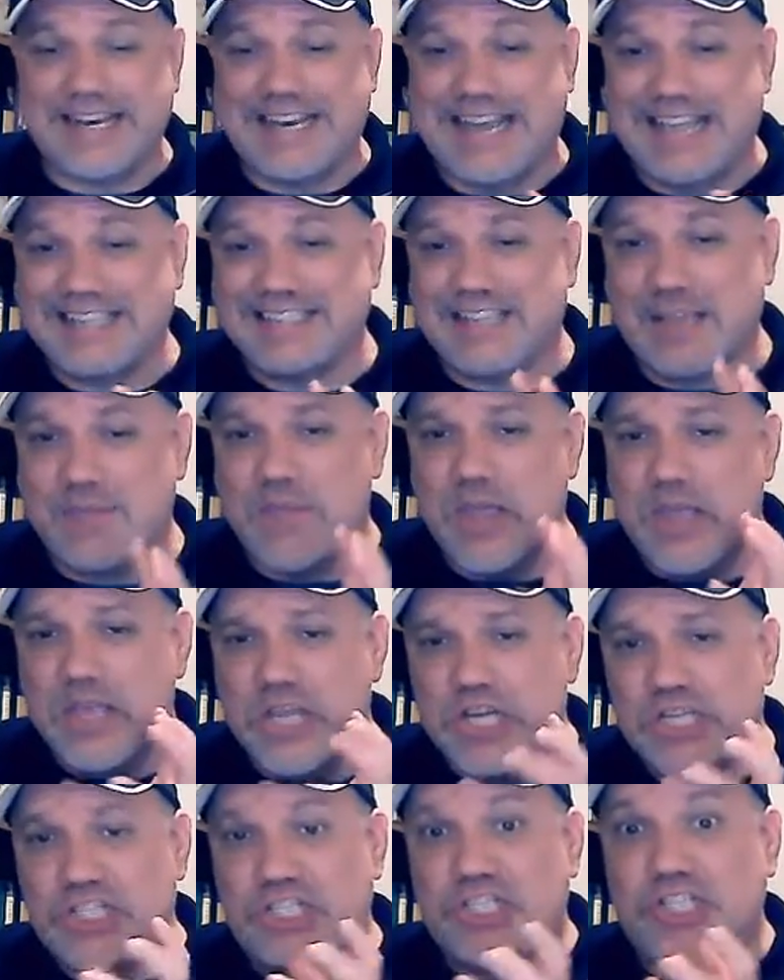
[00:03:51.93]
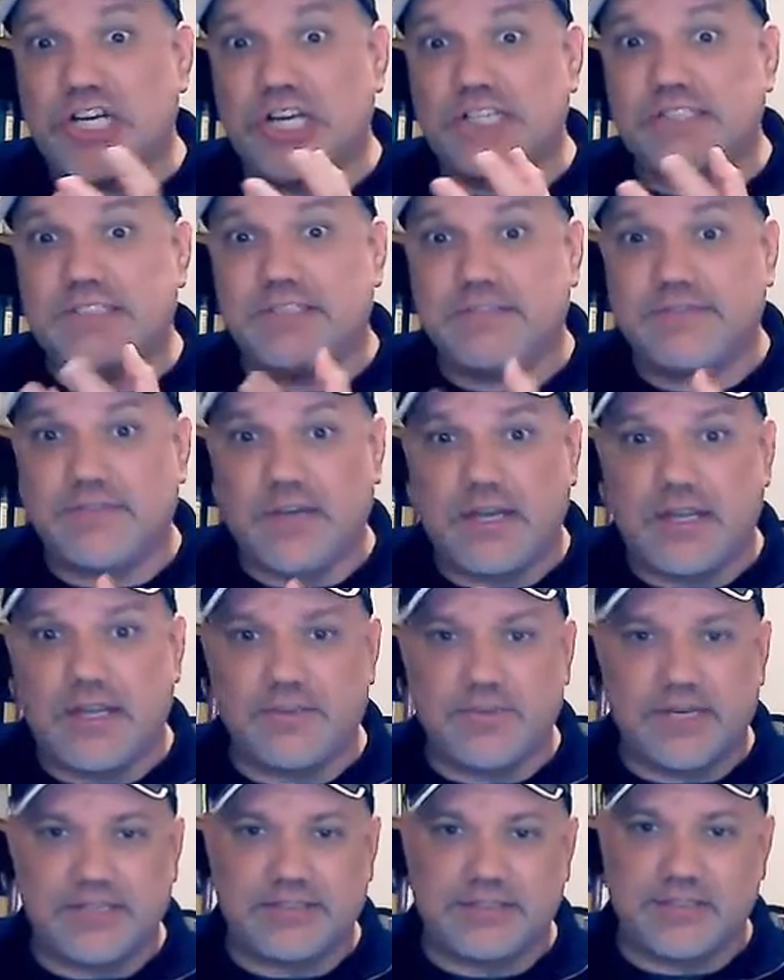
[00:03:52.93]
And as I'm
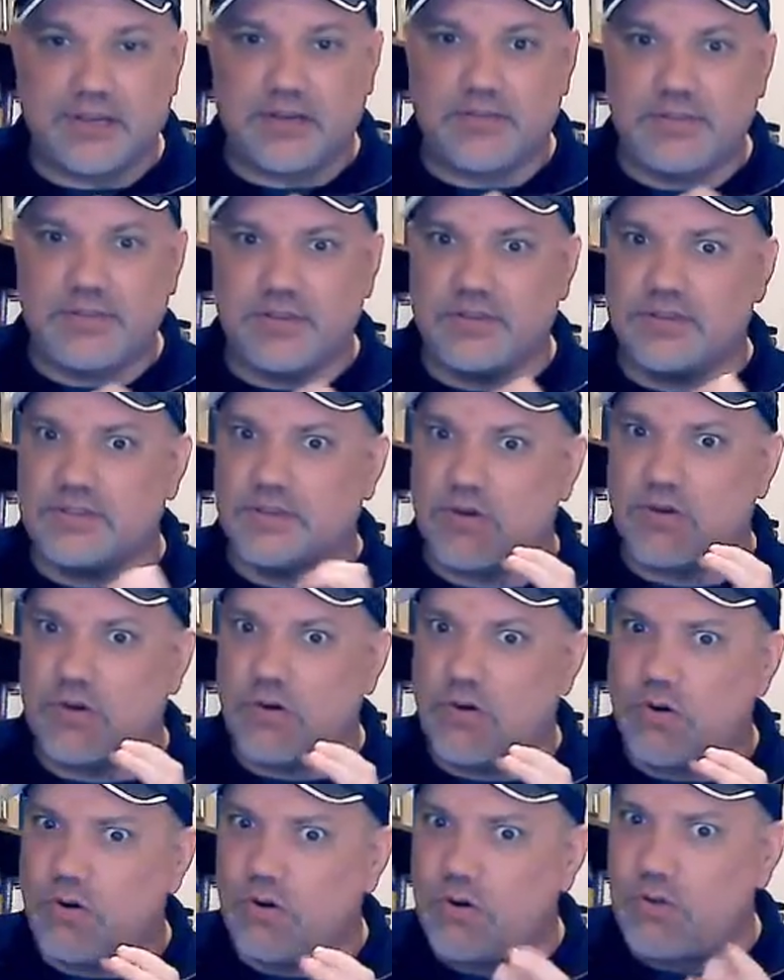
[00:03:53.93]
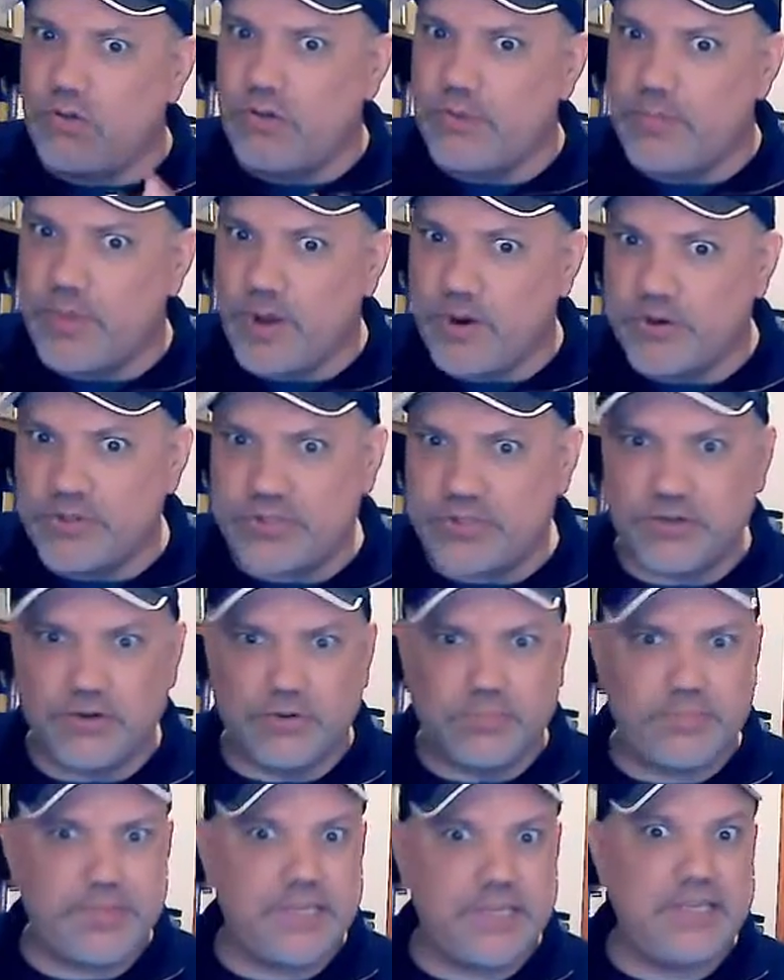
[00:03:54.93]
justifying myself, there's a whole
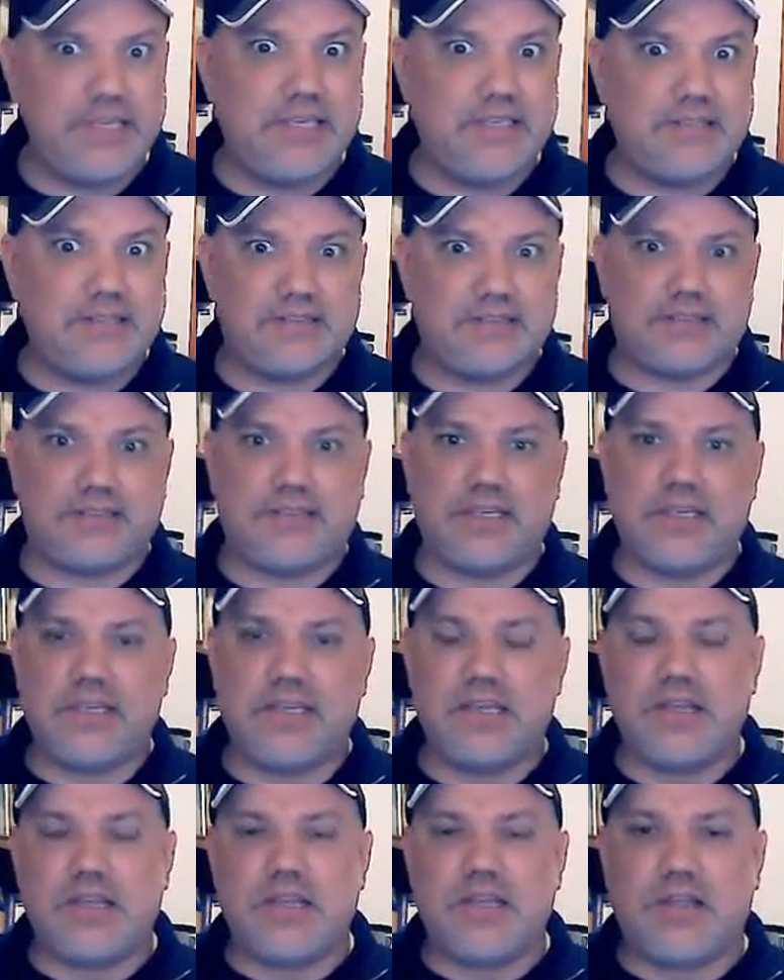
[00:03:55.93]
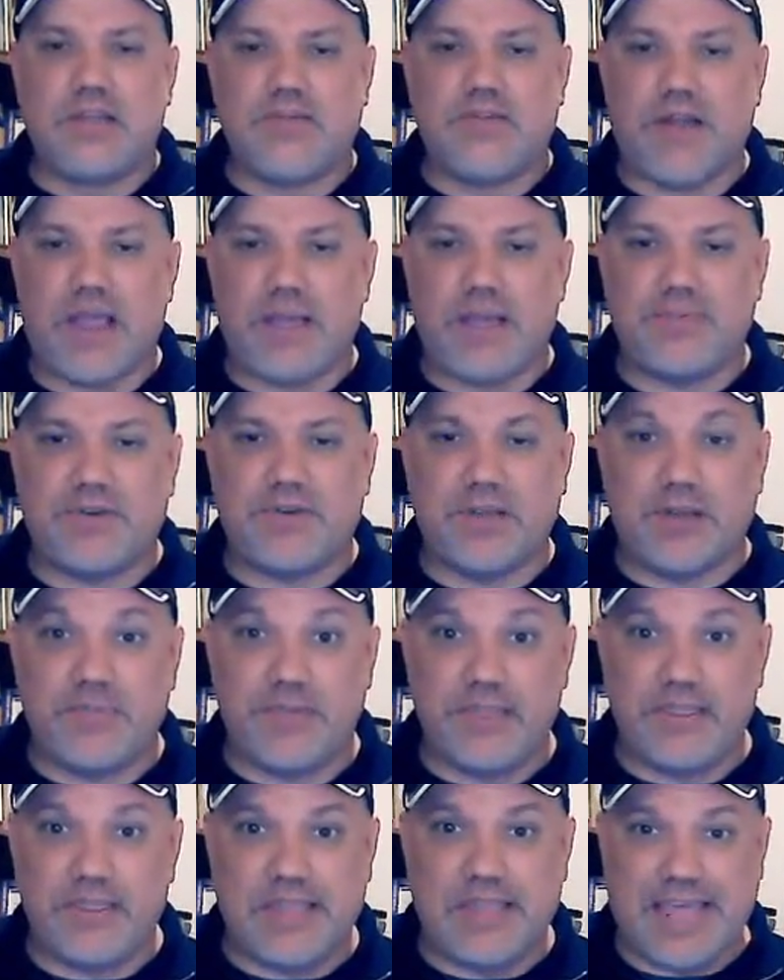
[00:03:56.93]
emotional piece wrapped
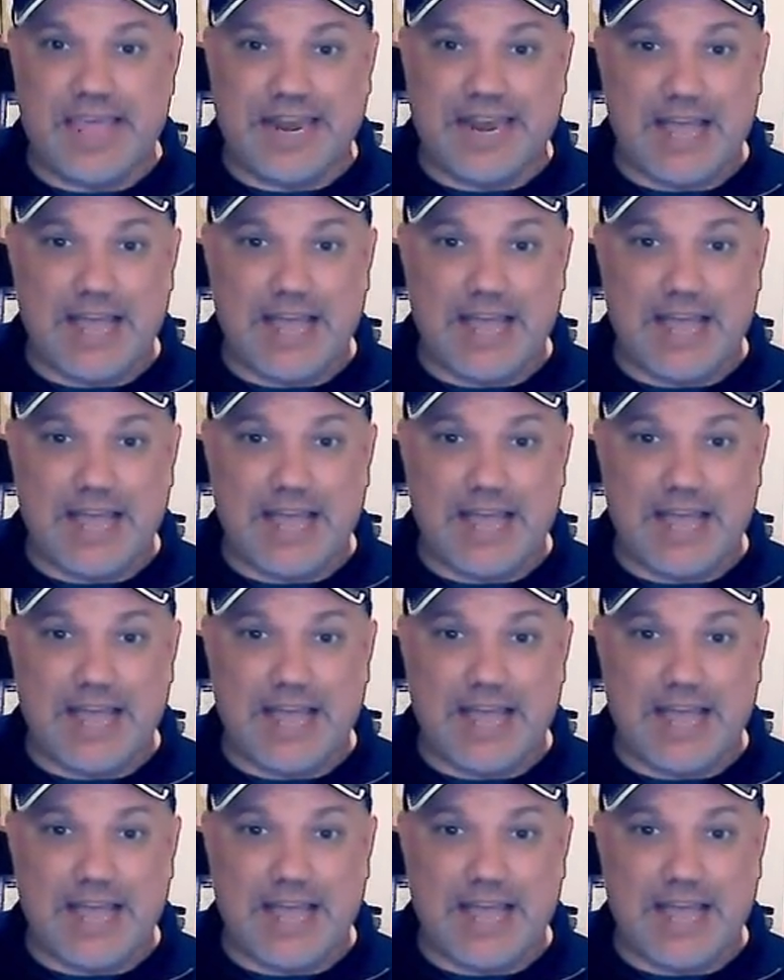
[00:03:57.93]
up in that.